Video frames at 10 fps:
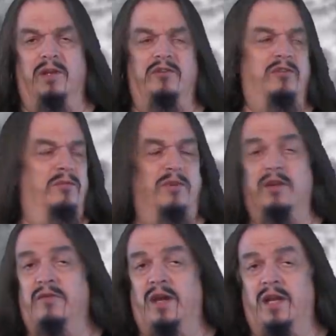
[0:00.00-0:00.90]
range,
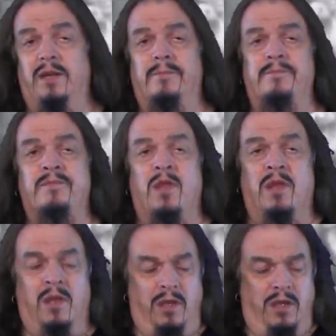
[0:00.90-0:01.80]
around a valley,
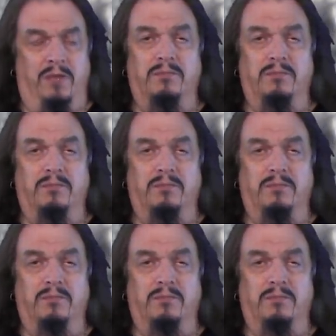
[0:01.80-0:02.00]
Uh,